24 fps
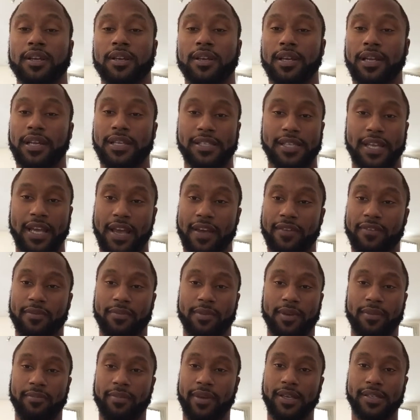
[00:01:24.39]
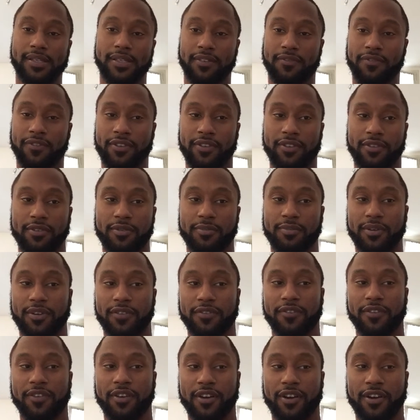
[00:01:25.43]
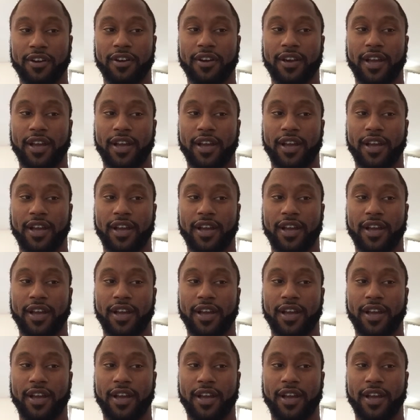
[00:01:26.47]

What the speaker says: It doesn't have to be amazing for you, but for her,